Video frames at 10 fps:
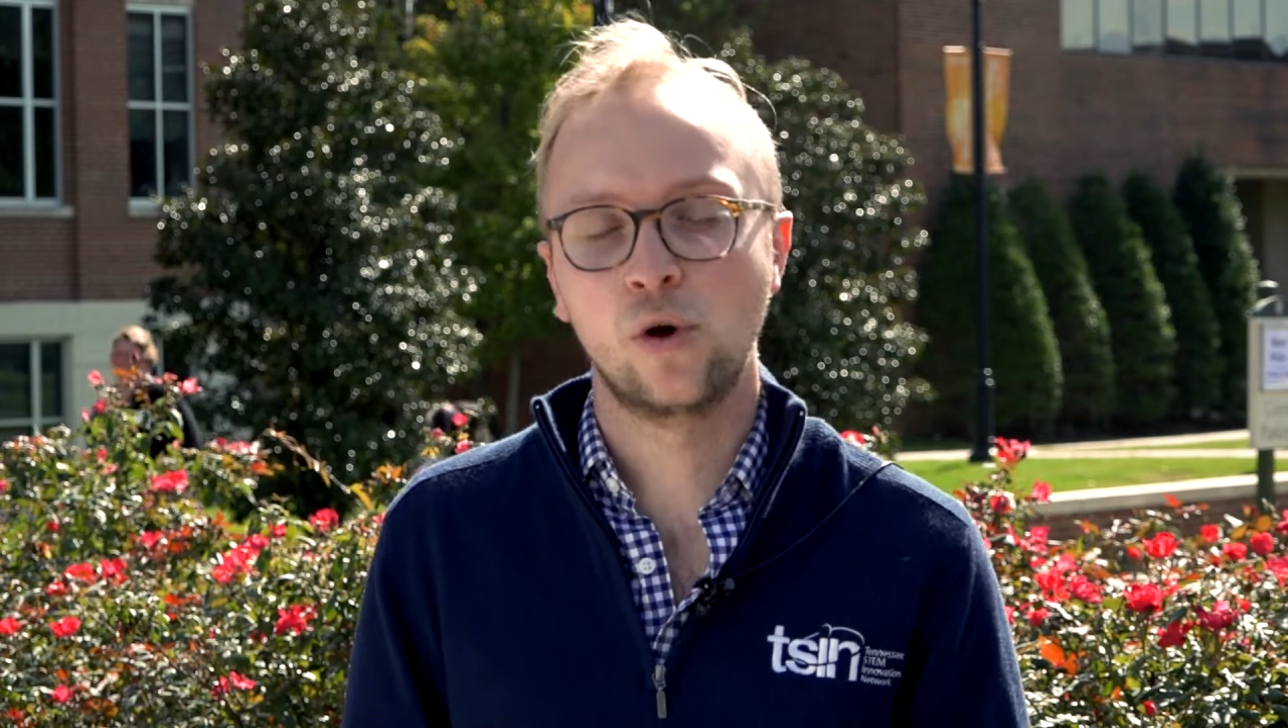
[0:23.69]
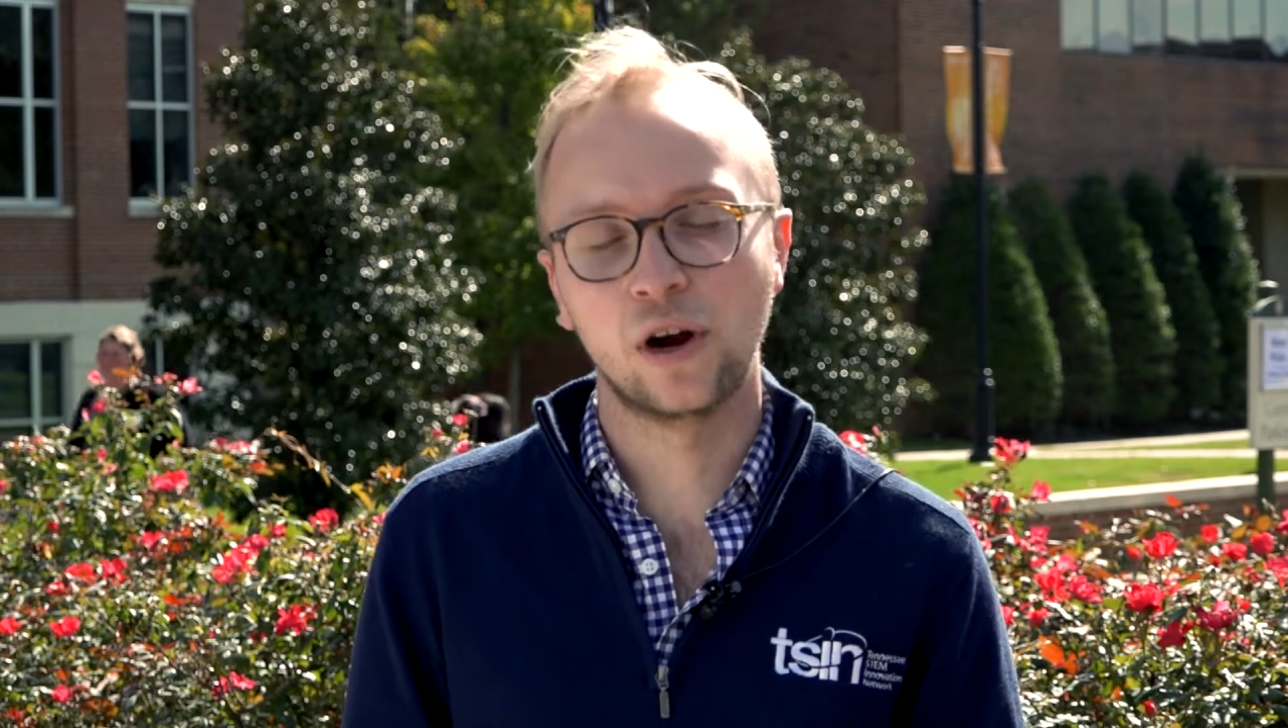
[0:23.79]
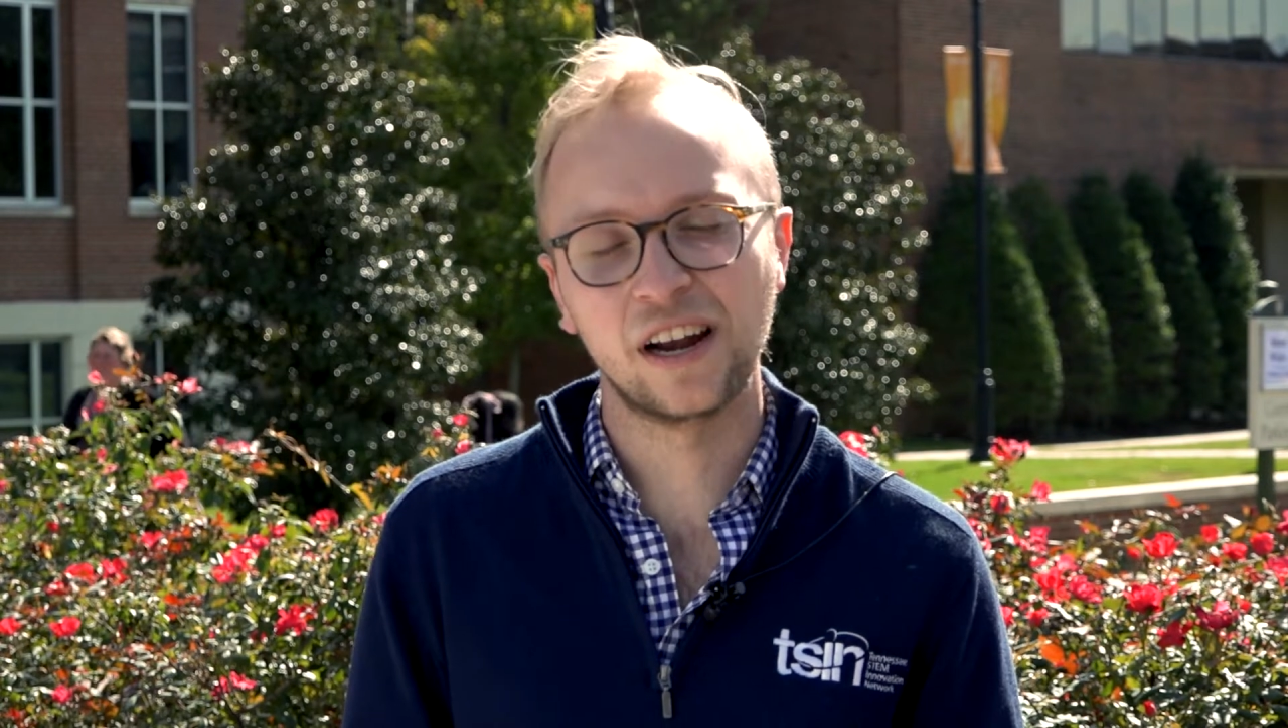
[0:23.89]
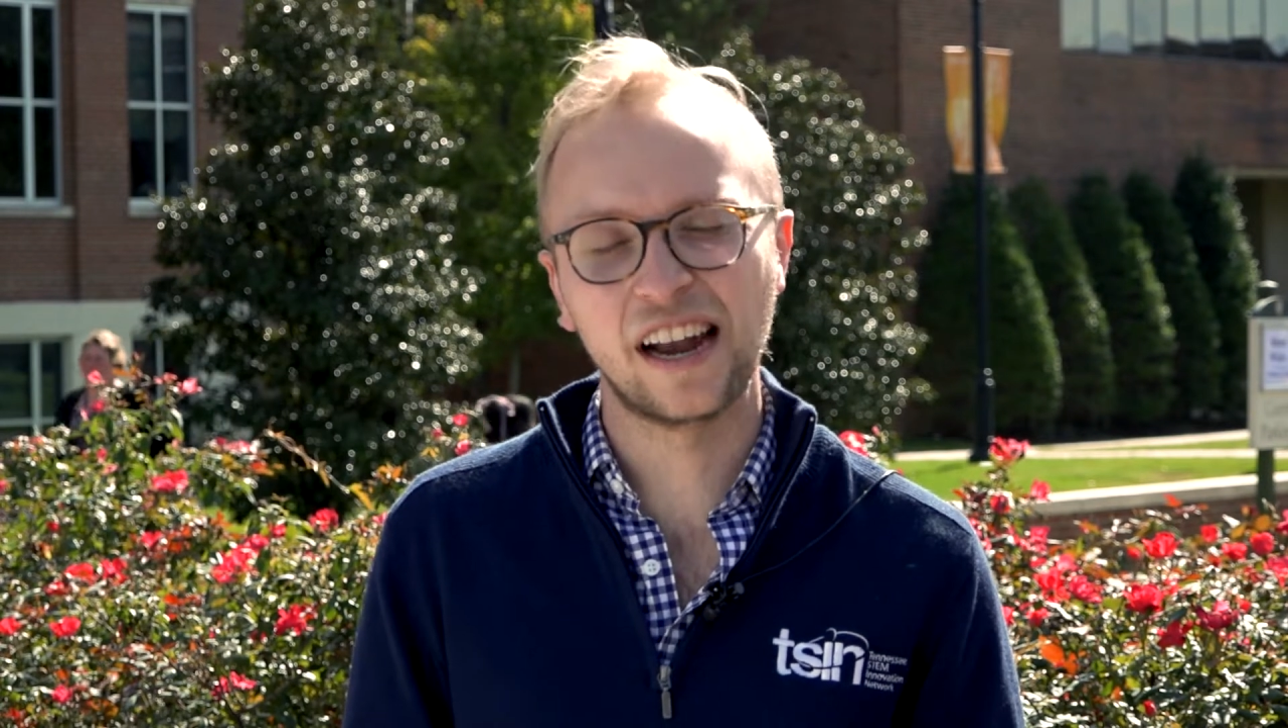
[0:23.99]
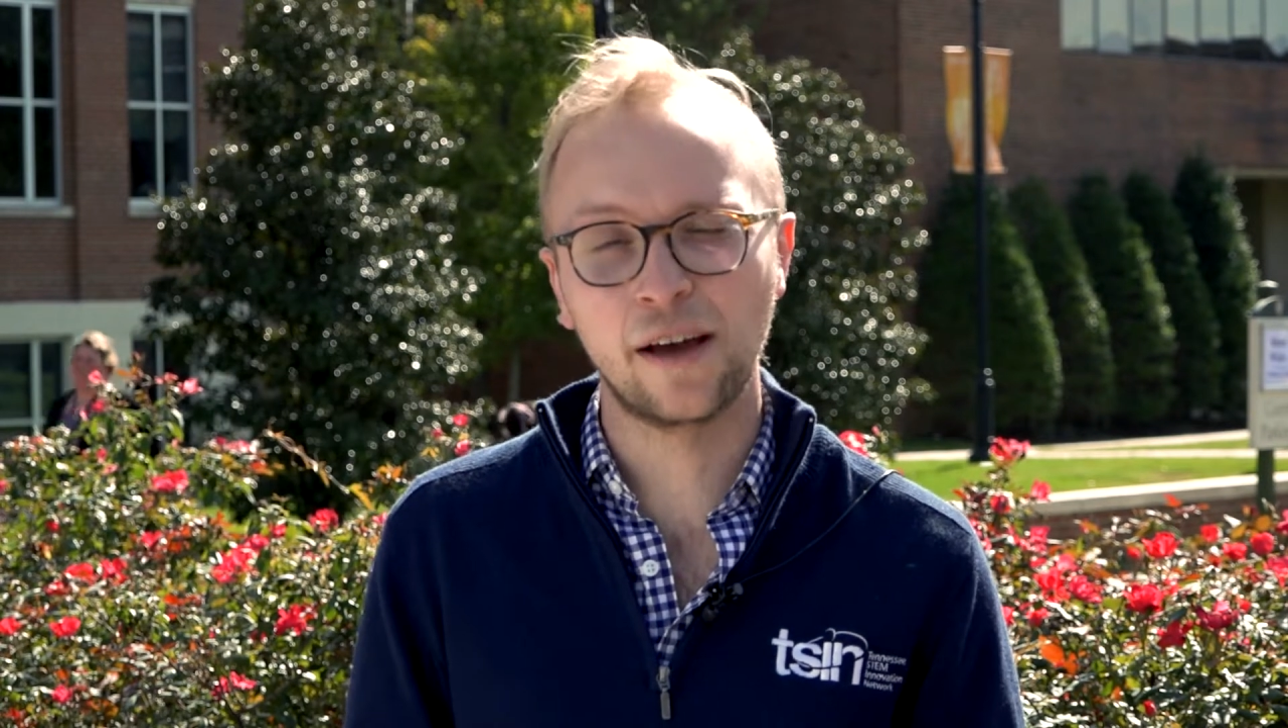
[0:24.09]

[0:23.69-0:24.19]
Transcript: or in an